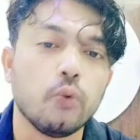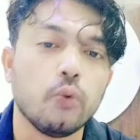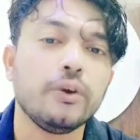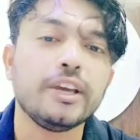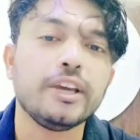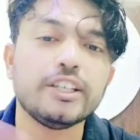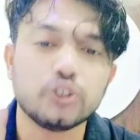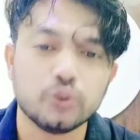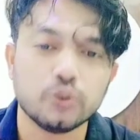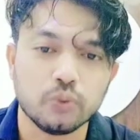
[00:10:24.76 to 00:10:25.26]

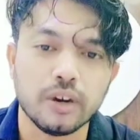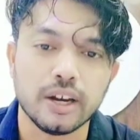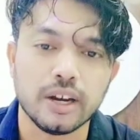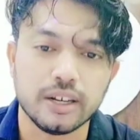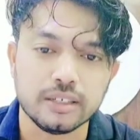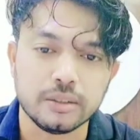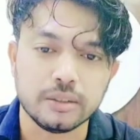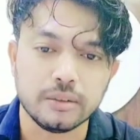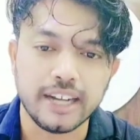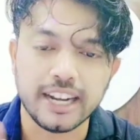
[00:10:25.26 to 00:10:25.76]
which
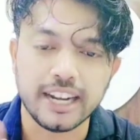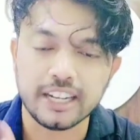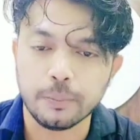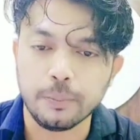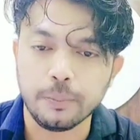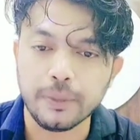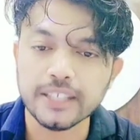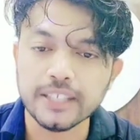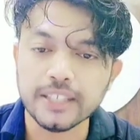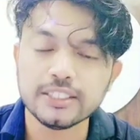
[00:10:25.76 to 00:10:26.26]
word,
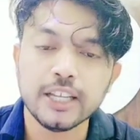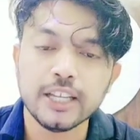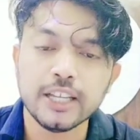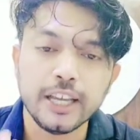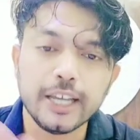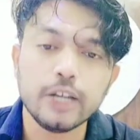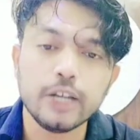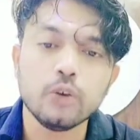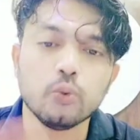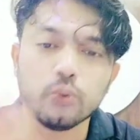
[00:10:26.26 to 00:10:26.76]
that means
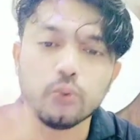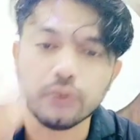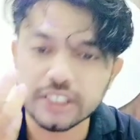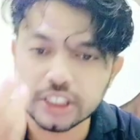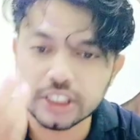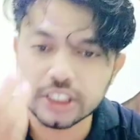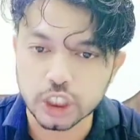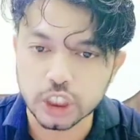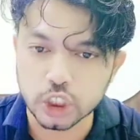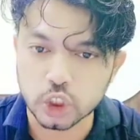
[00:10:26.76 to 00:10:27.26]
in
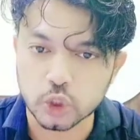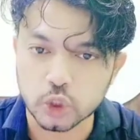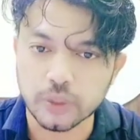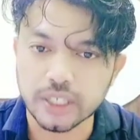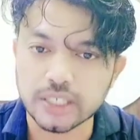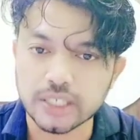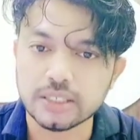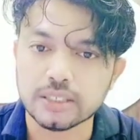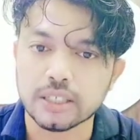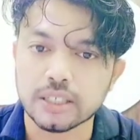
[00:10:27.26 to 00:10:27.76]
which
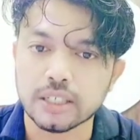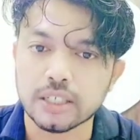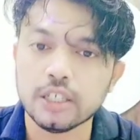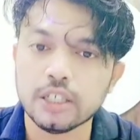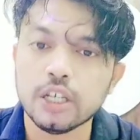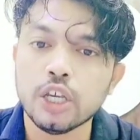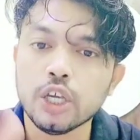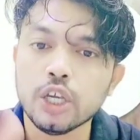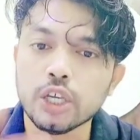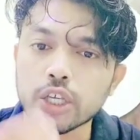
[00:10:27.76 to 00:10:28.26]
situation
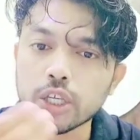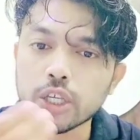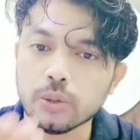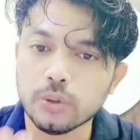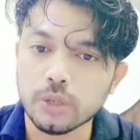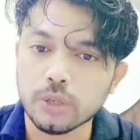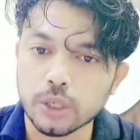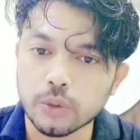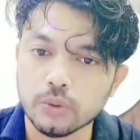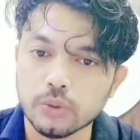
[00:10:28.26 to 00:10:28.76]
you
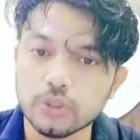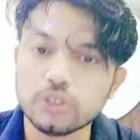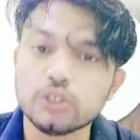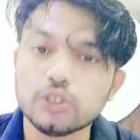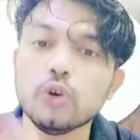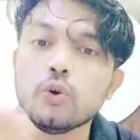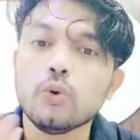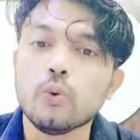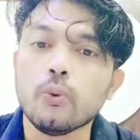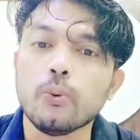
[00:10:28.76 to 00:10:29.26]
use
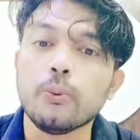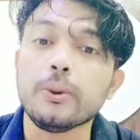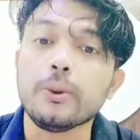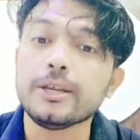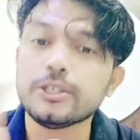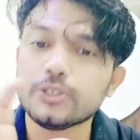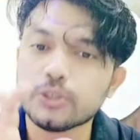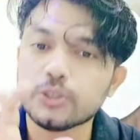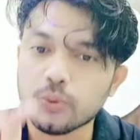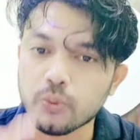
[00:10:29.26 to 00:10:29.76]

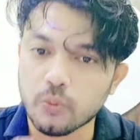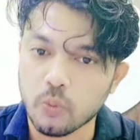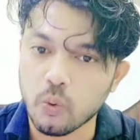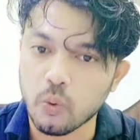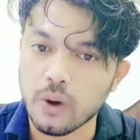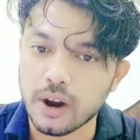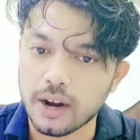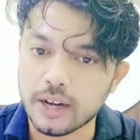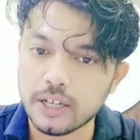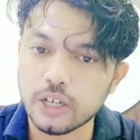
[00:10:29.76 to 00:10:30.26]
which
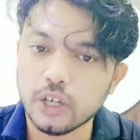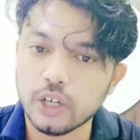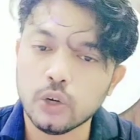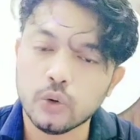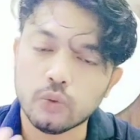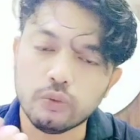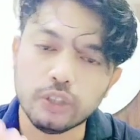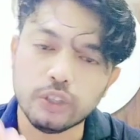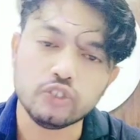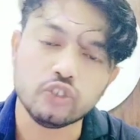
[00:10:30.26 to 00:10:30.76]
word,
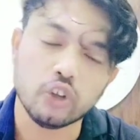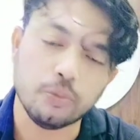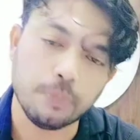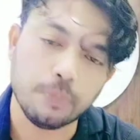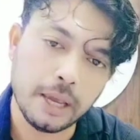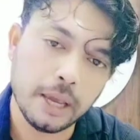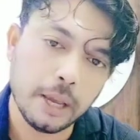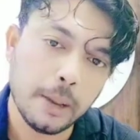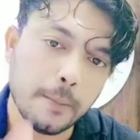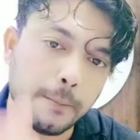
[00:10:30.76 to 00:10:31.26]
which will
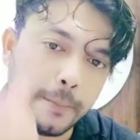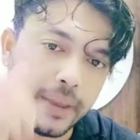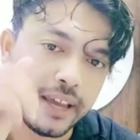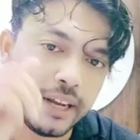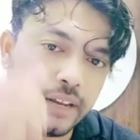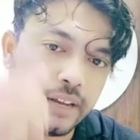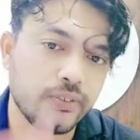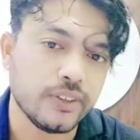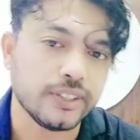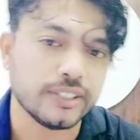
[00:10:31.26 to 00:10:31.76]
be
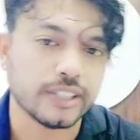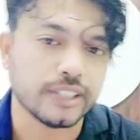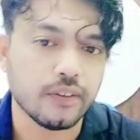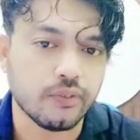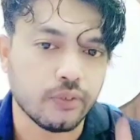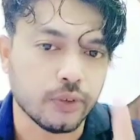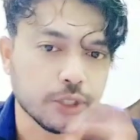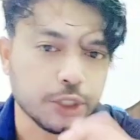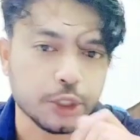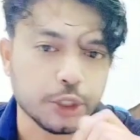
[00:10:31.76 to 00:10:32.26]
beneficial
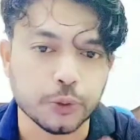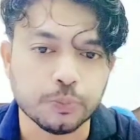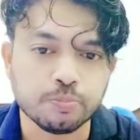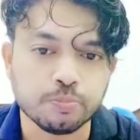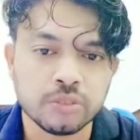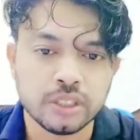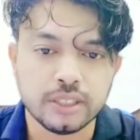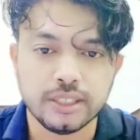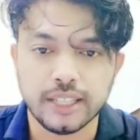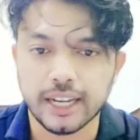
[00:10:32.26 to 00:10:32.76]
for you.
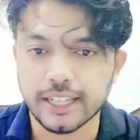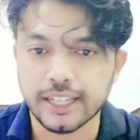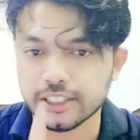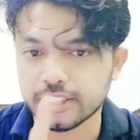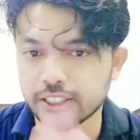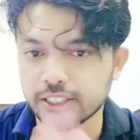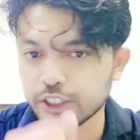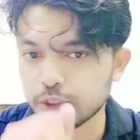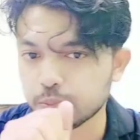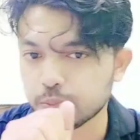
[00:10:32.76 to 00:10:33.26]
That is
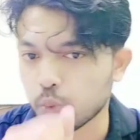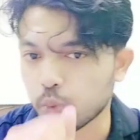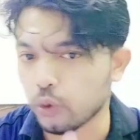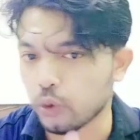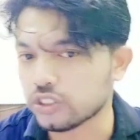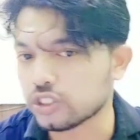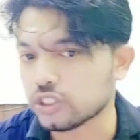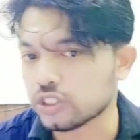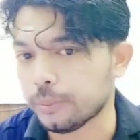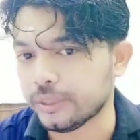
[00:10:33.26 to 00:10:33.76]
the
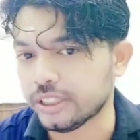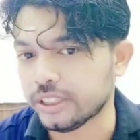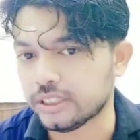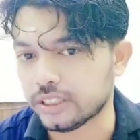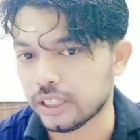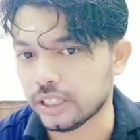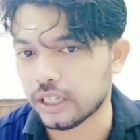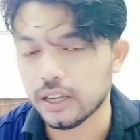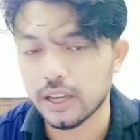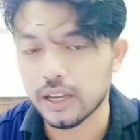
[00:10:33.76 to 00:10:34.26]
sports
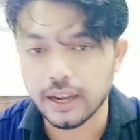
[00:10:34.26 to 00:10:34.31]
commentary.